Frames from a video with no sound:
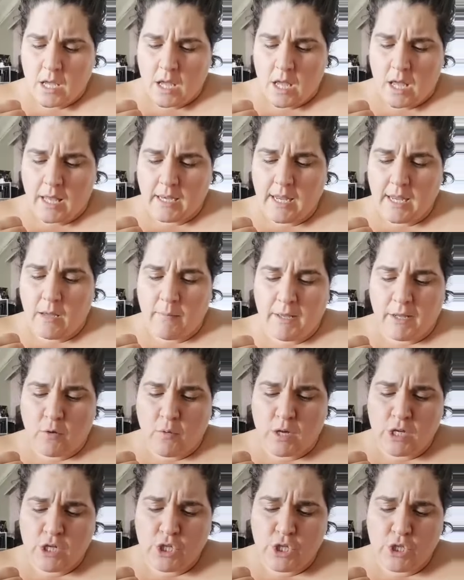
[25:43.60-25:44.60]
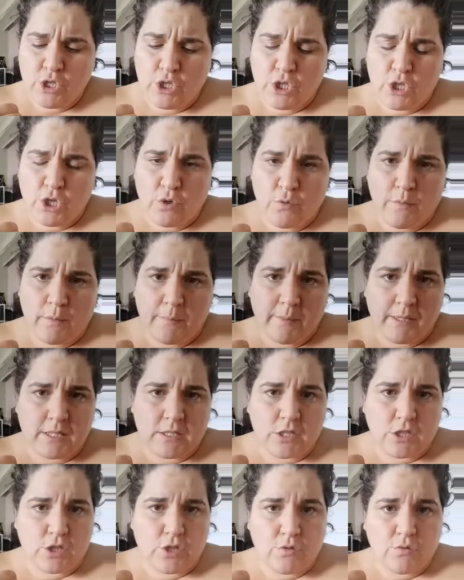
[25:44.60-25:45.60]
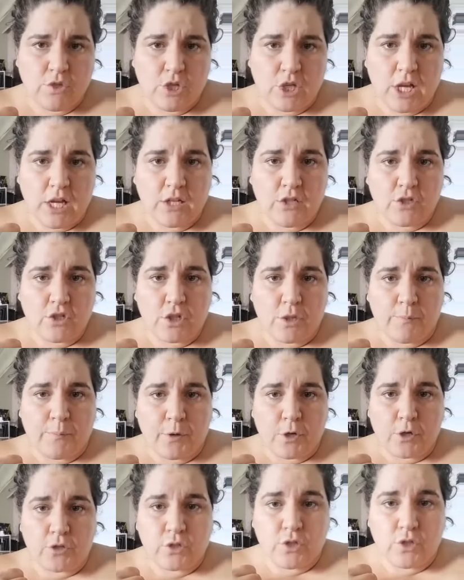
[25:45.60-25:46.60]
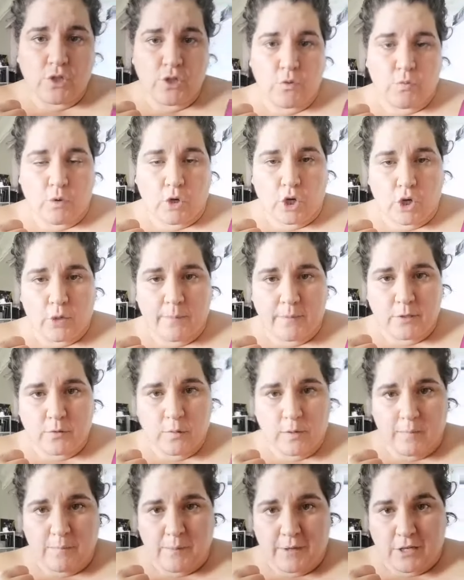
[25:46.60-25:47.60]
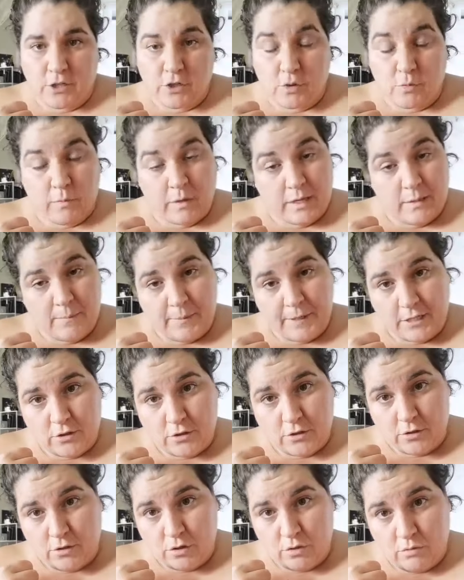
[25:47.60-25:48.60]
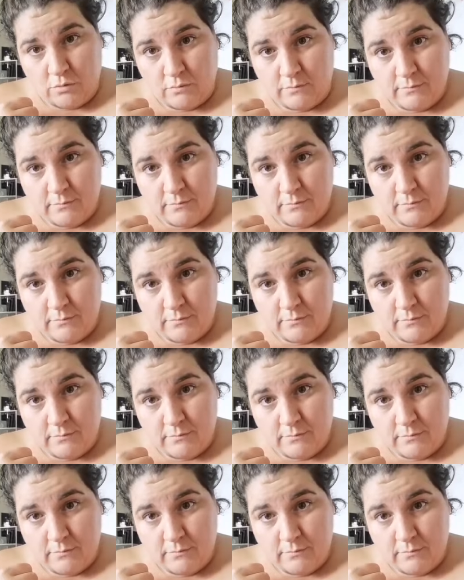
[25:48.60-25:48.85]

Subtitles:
And now my question to you would be, did you change the person you were between picture 1 and picture 2?